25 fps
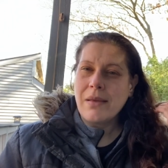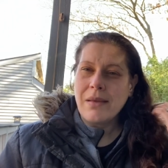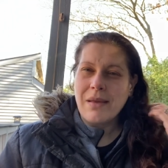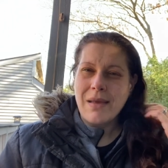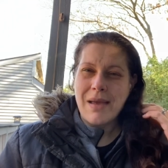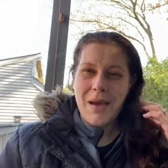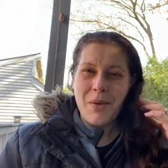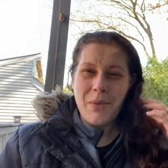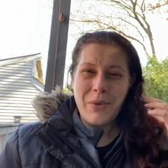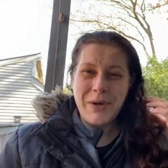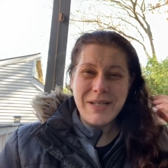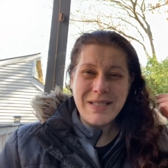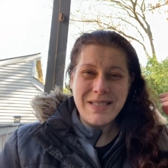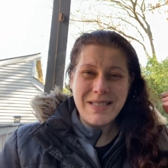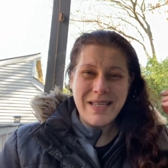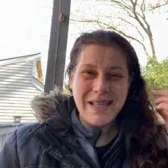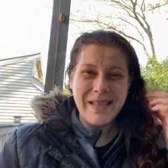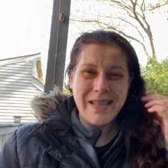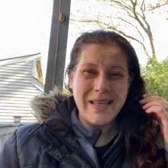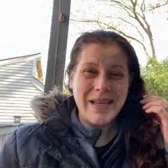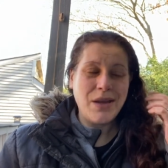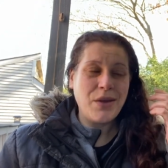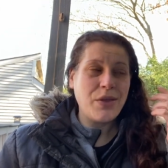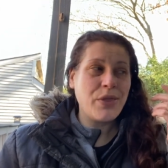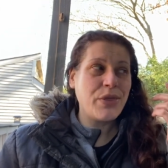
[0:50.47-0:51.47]
I want to say
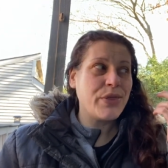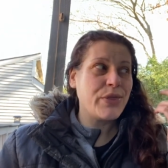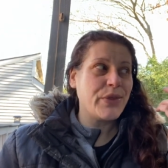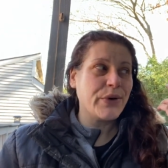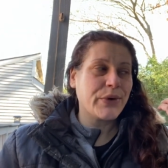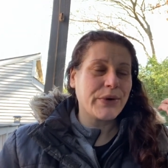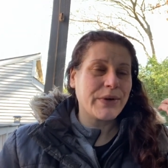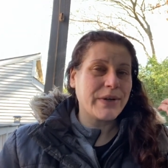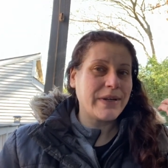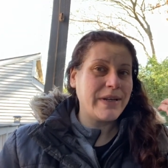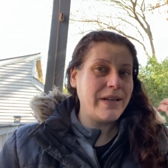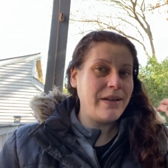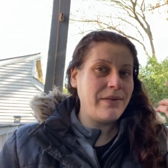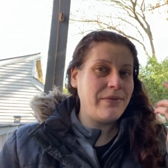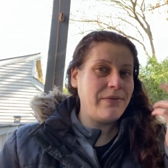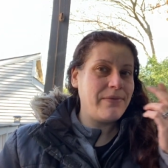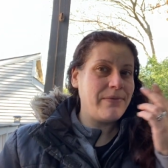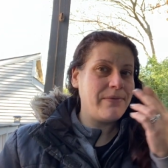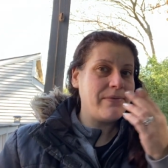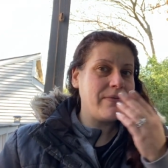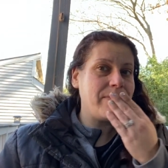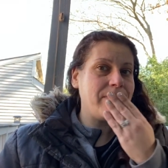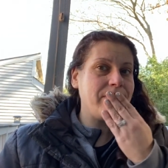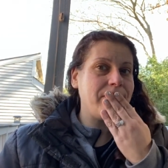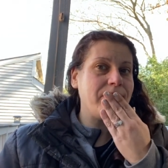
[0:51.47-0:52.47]
like
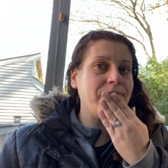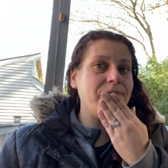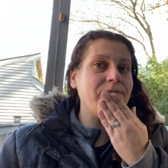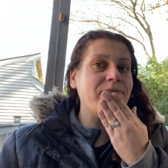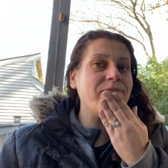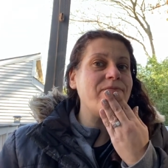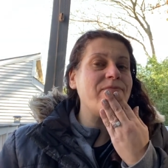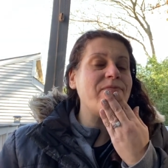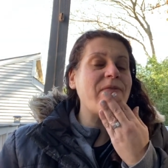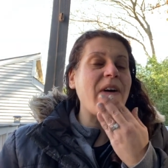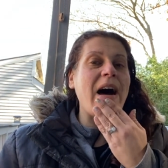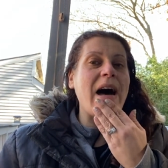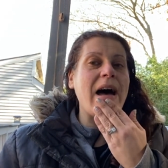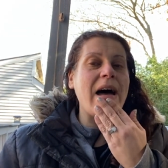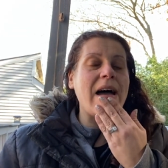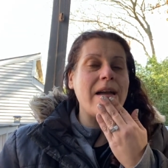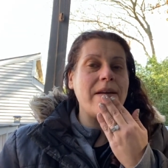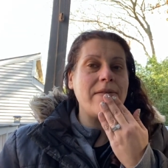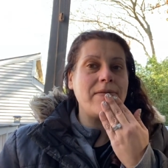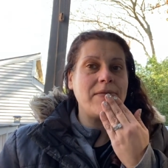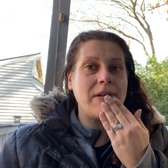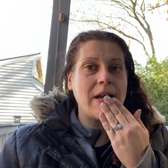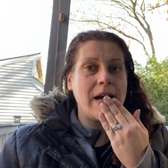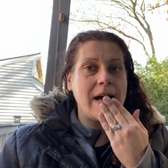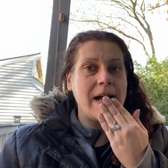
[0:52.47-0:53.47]

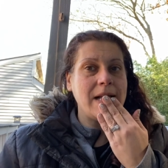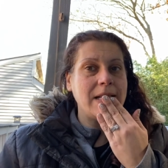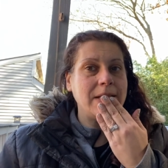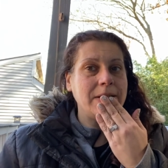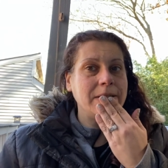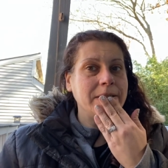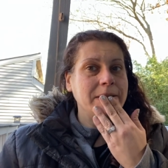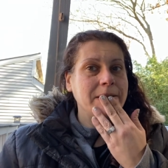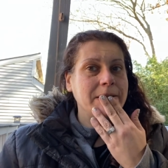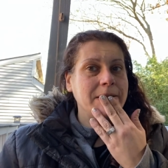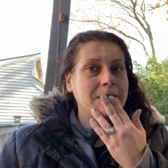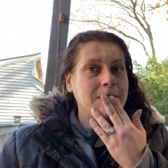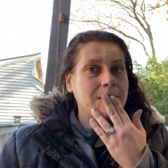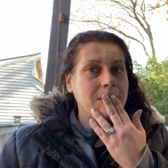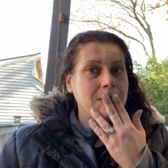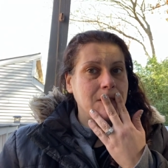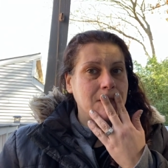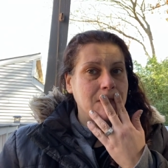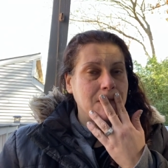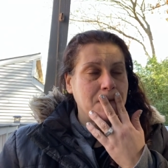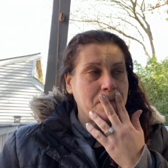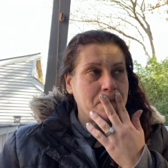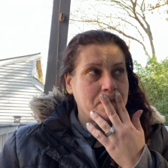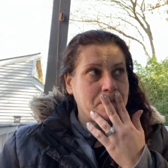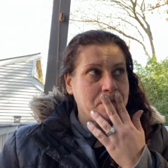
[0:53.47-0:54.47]

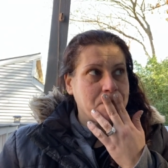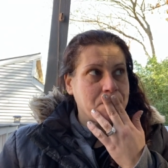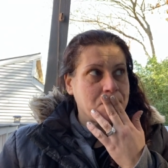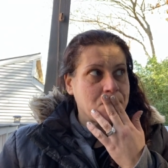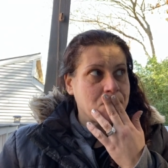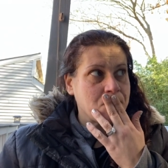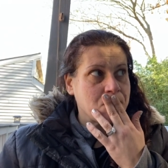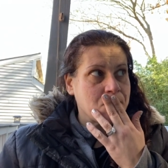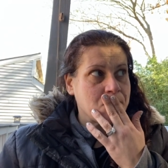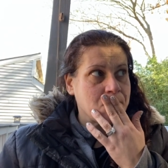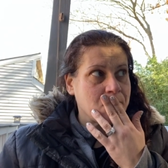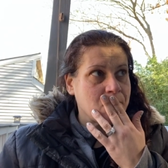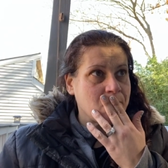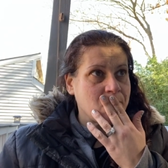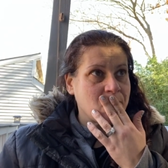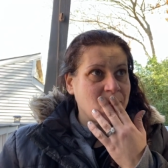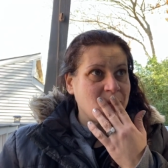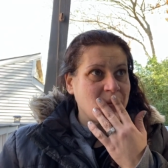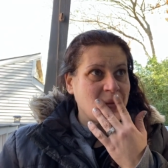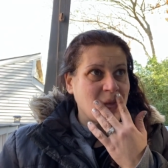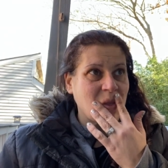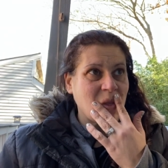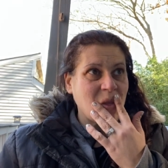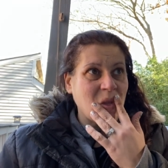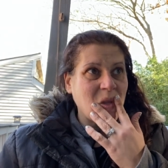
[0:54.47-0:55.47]
$35.
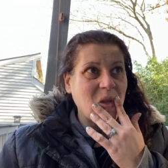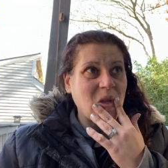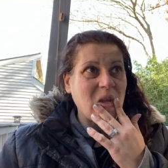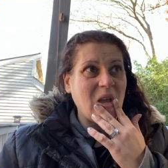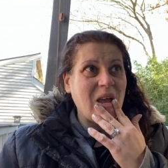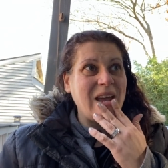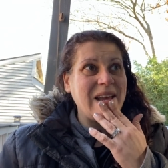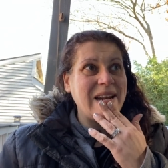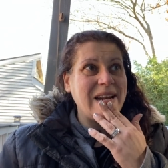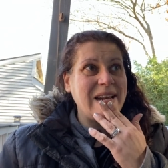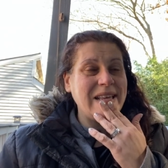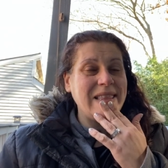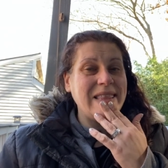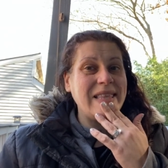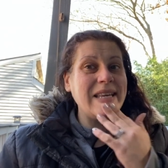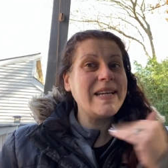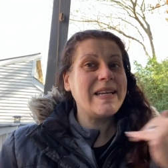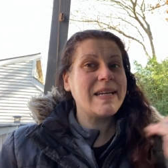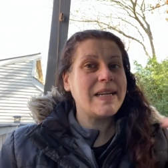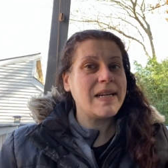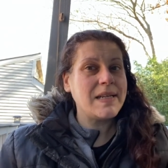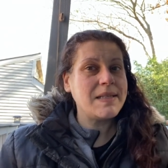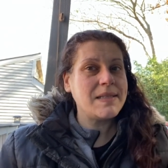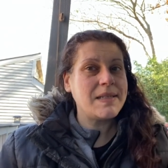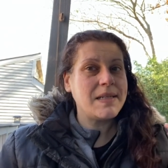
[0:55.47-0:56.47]
And I think
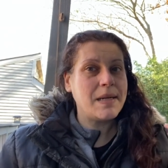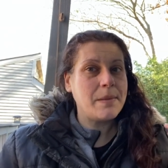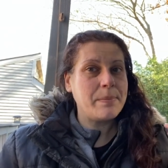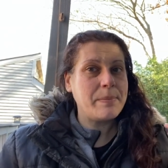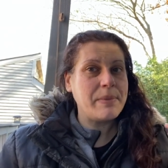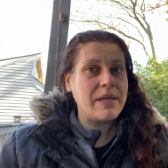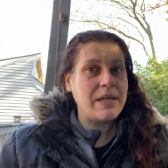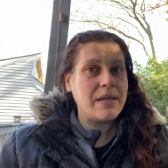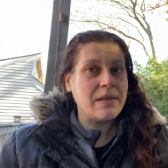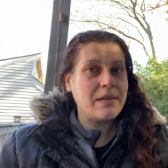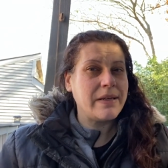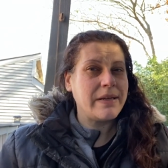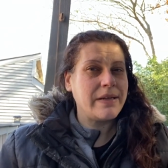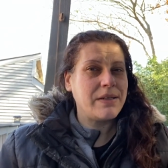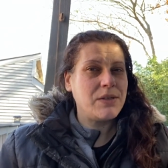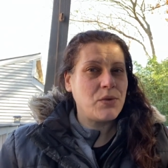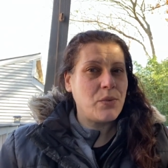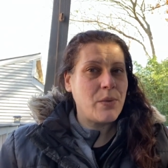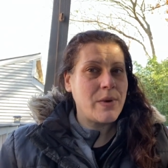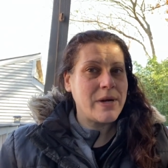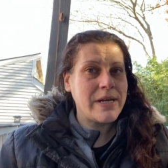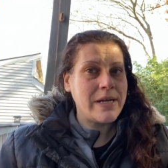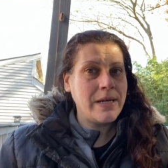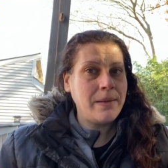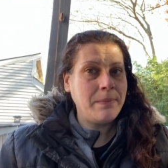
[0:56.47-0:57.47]
it ended up being like
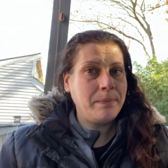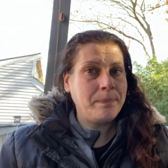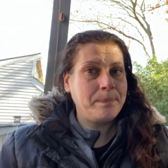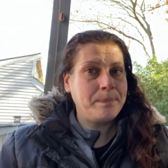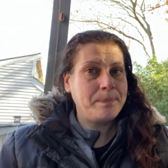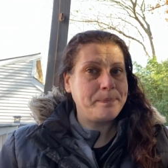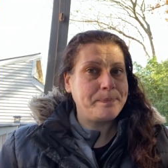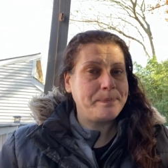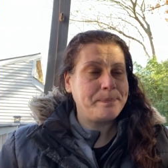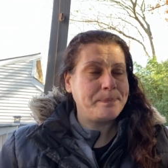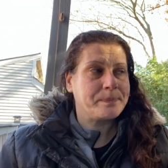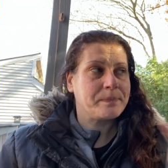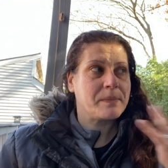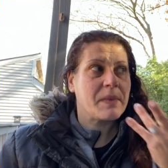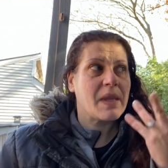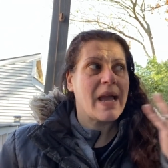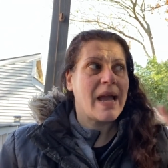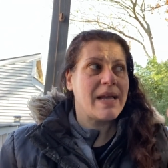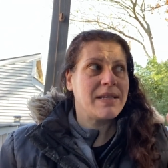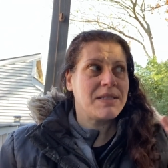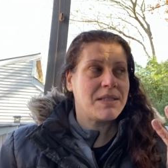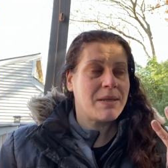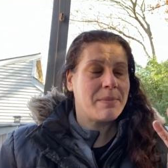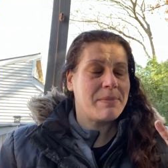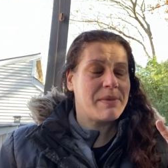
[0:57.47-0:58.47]
20,
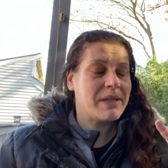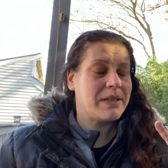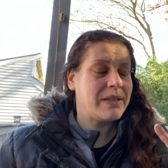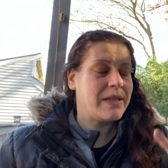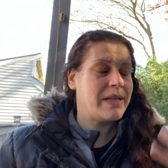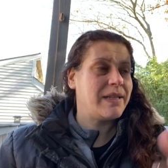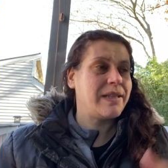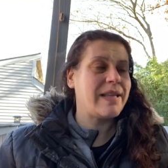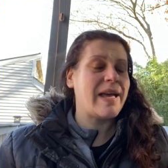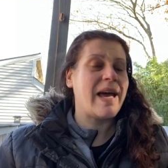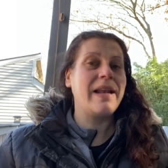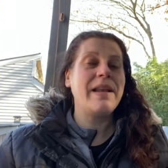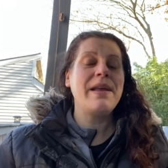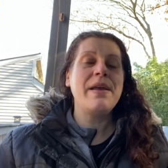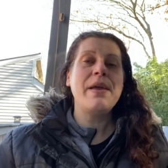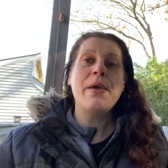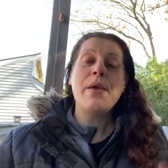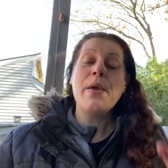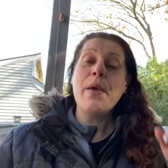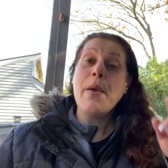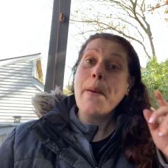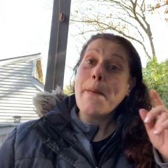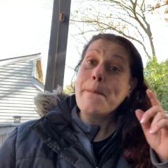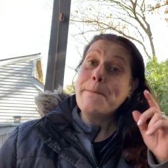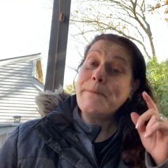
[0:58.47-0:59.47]
something like that
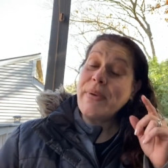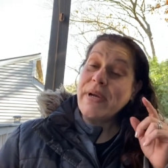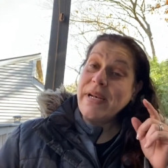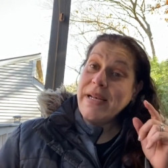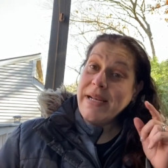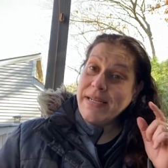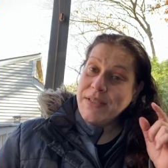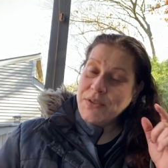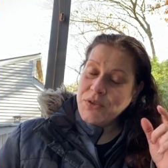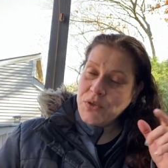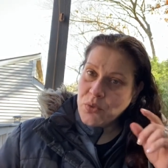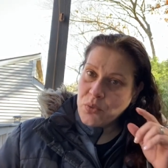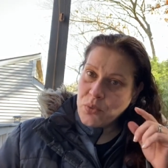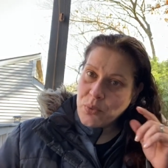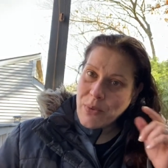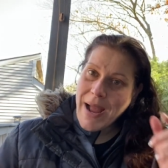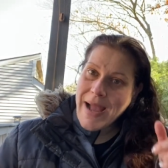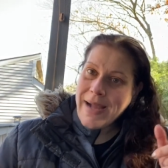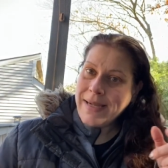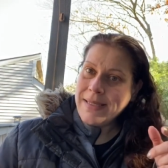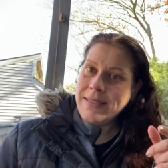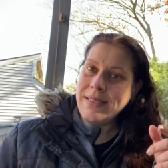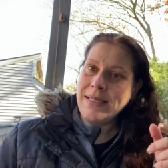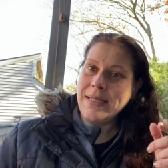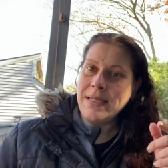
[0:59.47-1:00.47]
but it
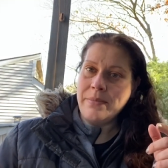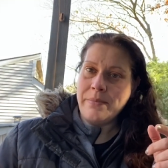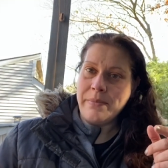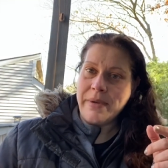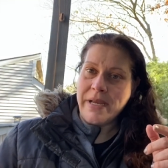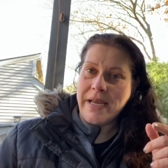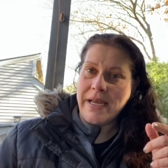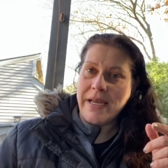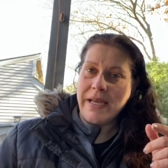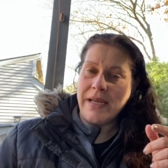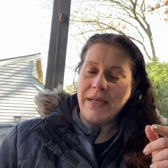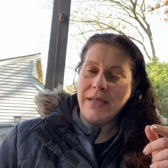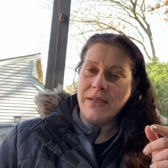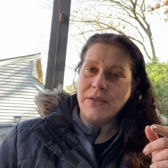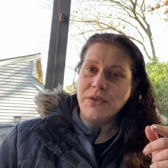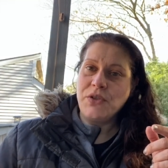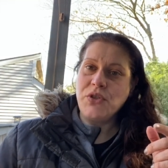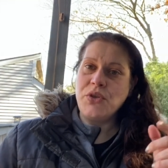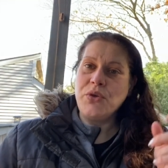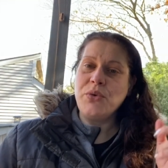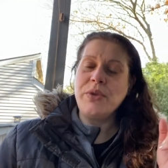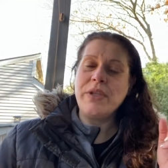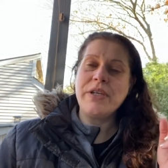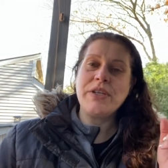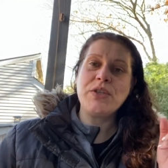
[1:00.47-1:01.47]
directed me
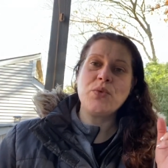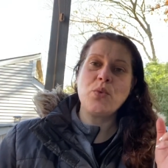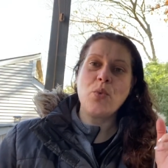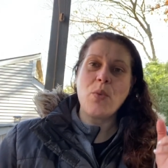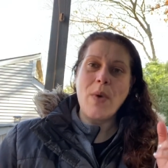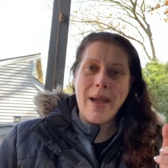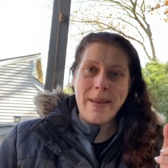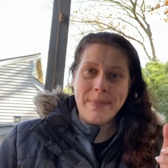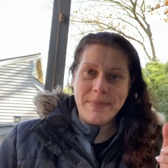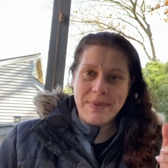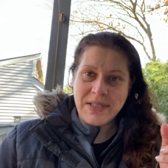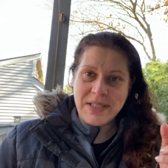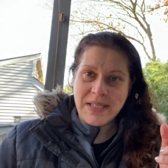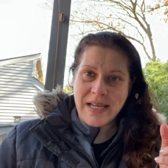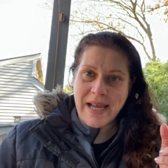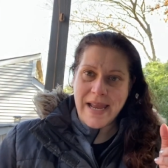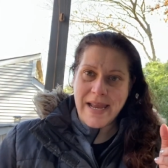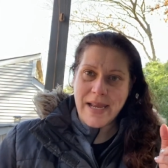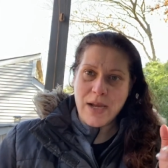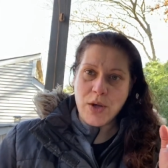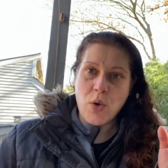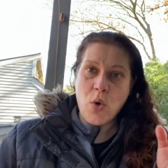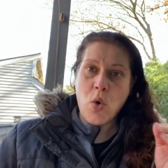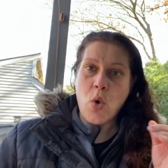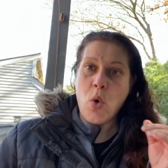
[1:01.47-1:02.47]
to this
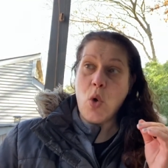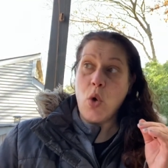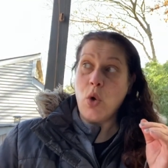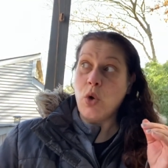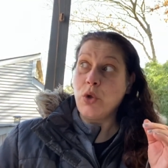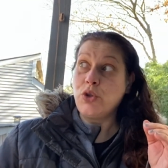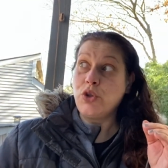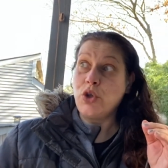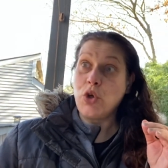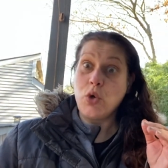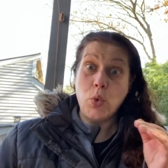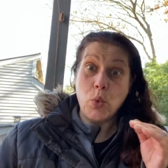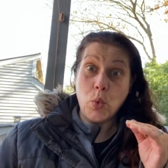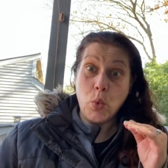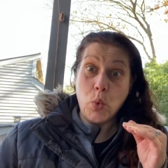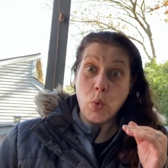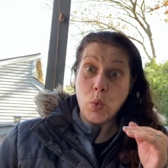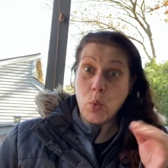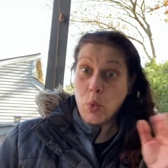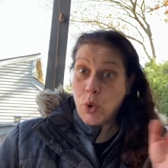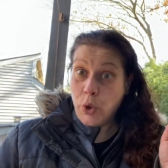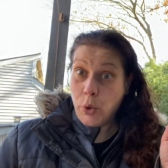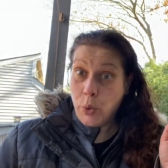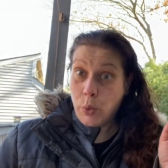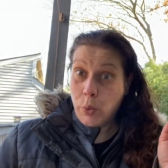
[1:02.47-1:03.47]
website called
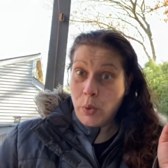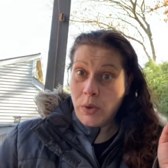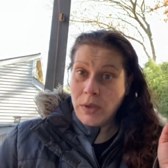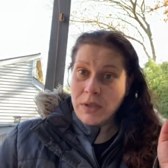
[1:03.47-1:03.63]
Woo,